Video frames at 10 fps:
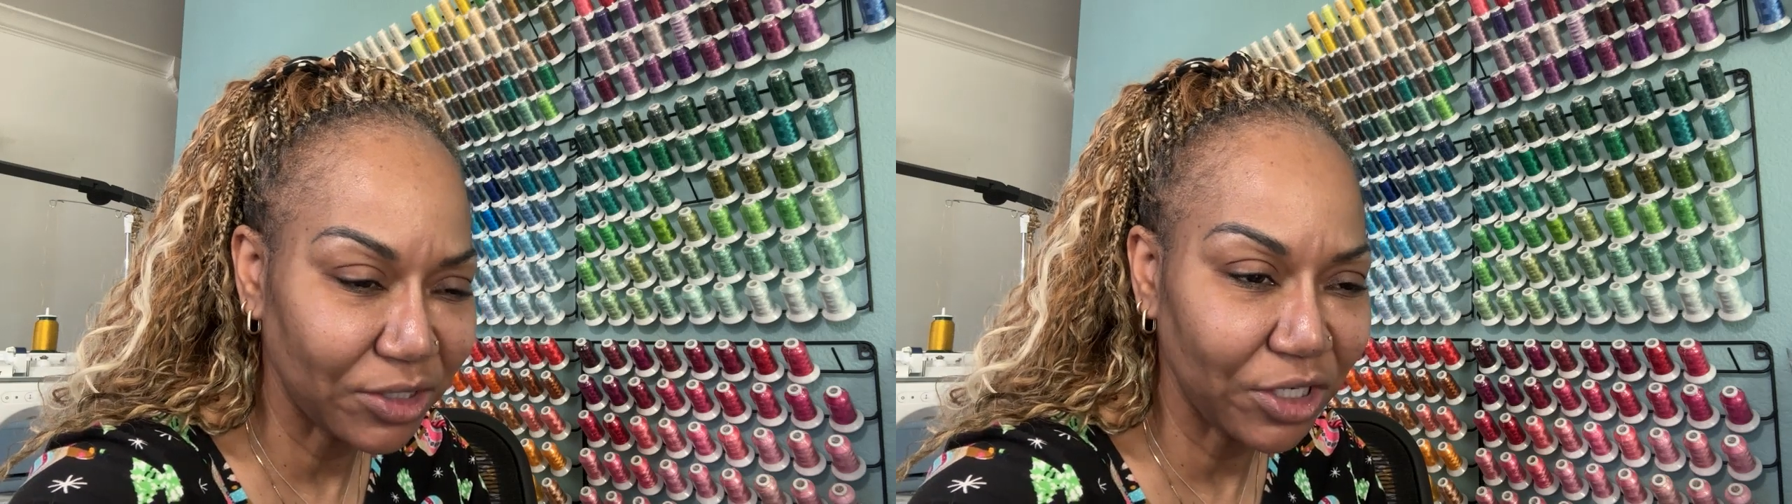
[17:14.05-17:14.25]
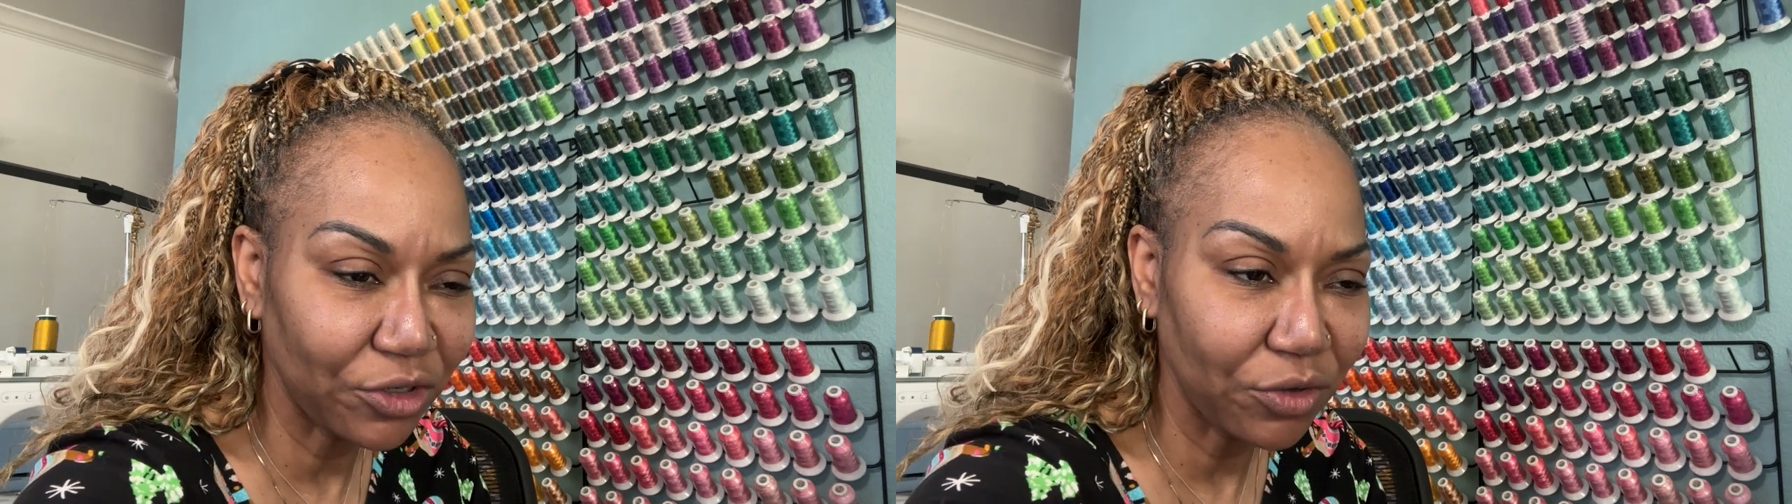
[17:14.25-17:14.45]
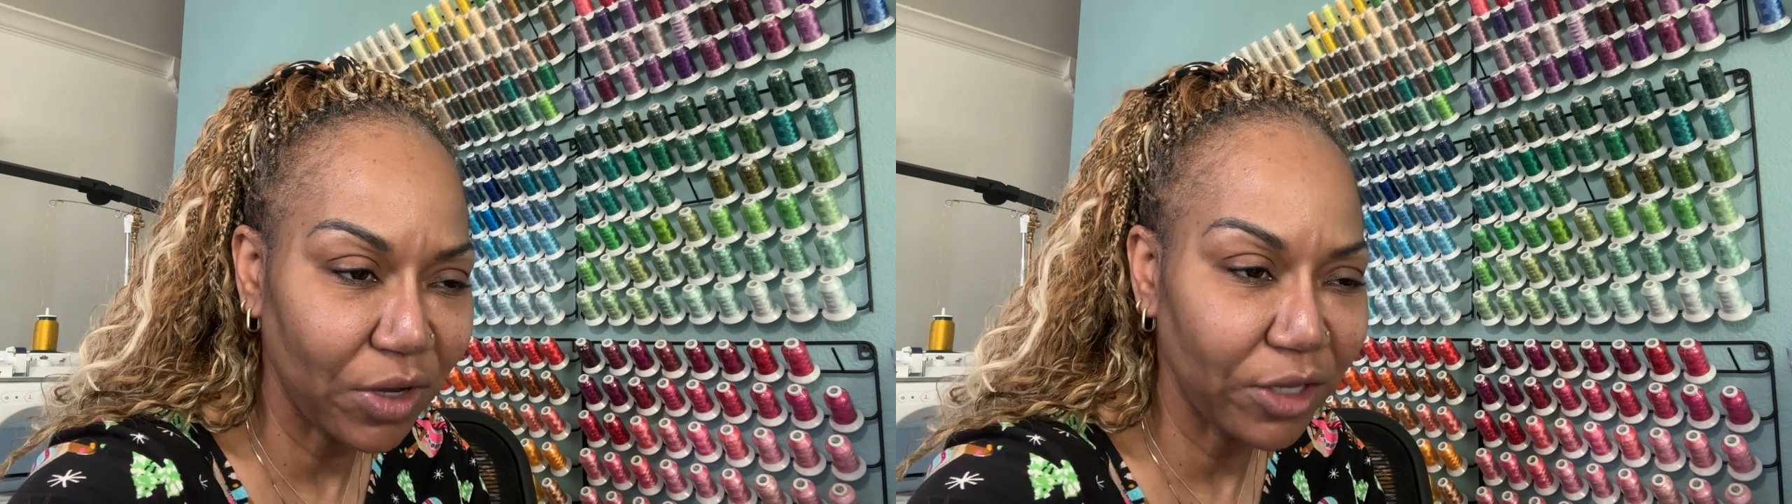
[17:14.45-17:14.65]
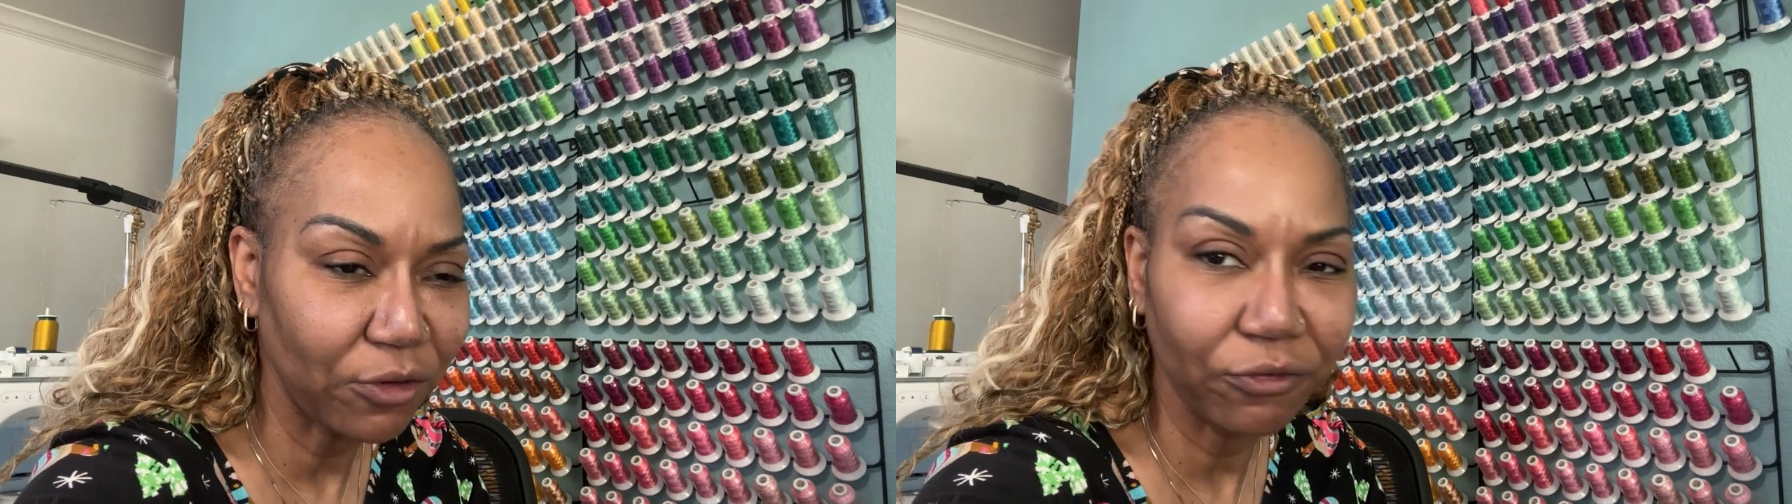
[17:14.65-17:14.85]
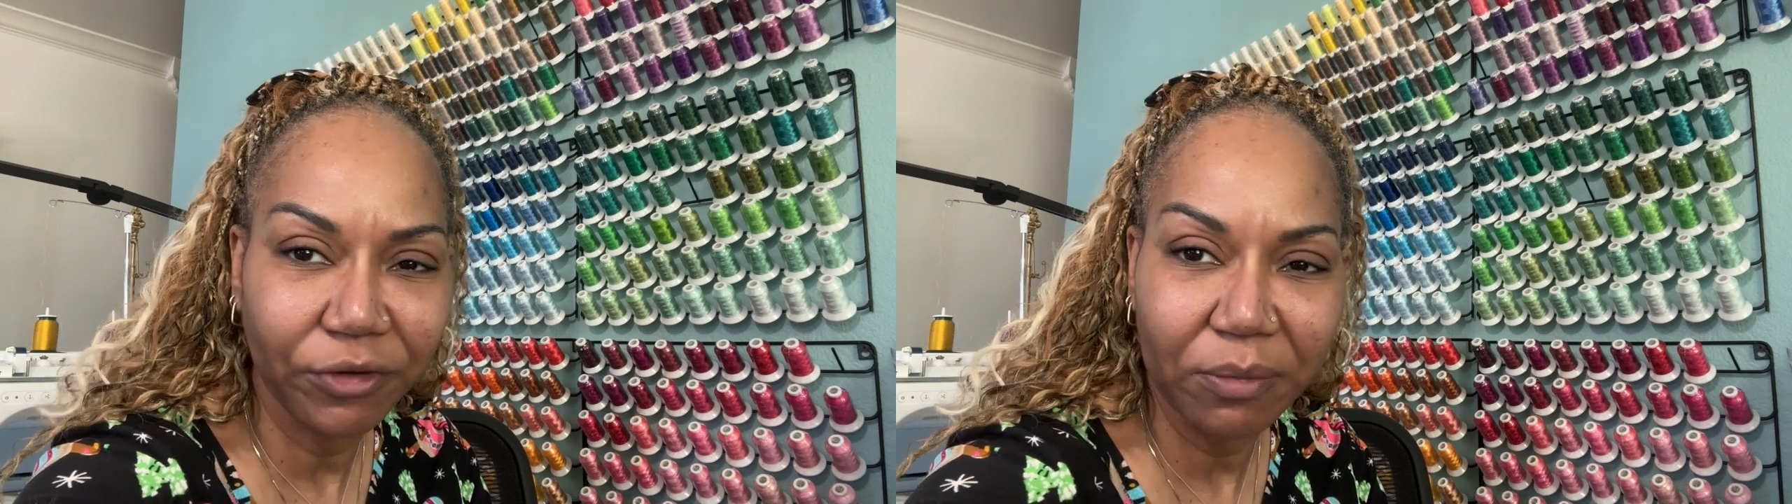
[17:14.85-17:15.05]
and you know how you
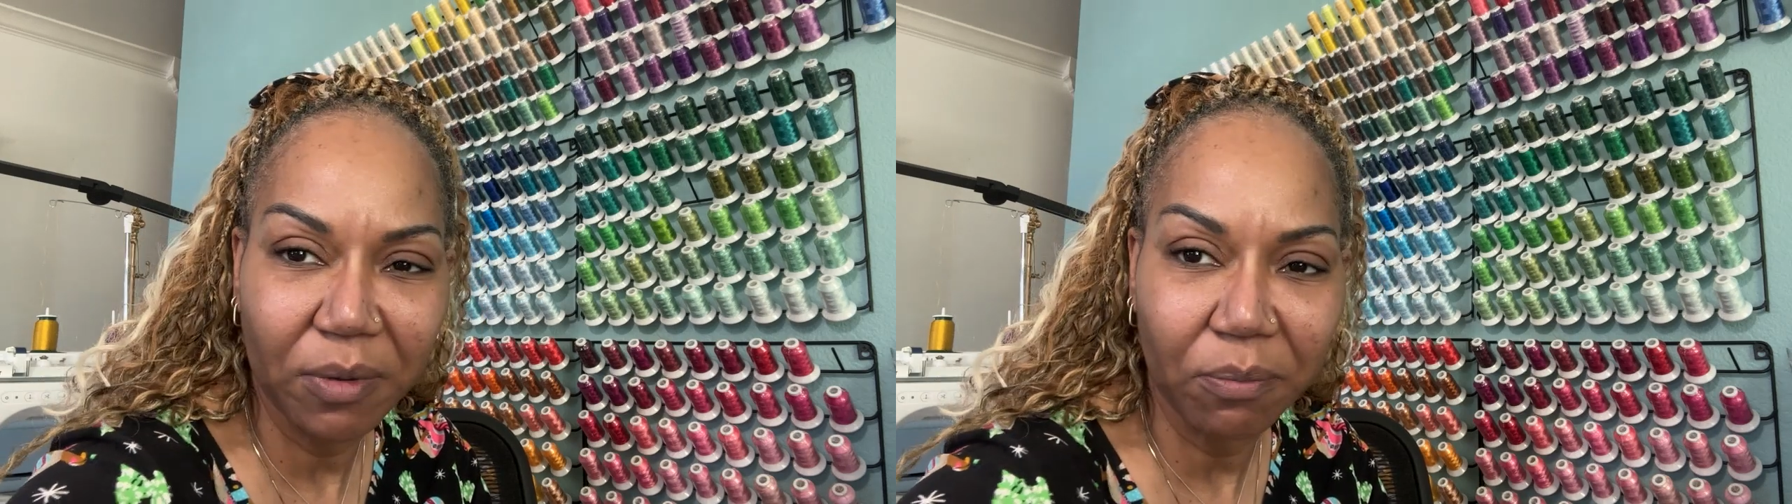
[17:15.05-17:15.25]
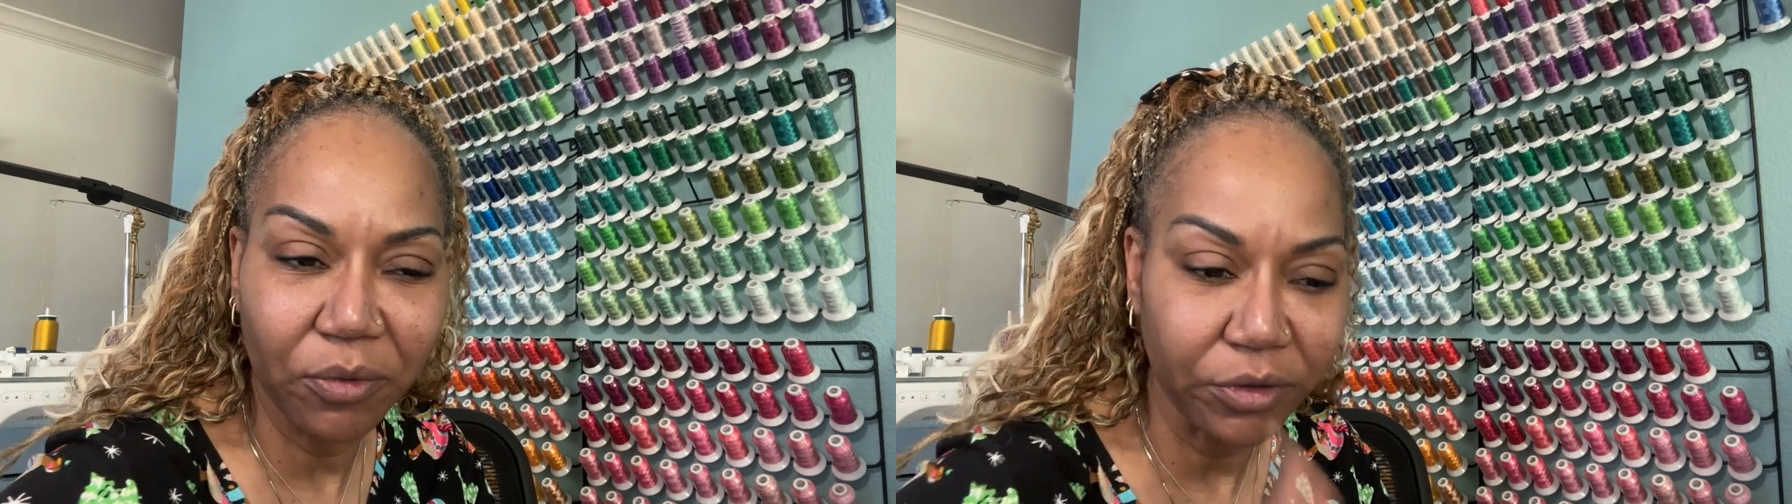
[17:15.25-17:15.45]
flip up on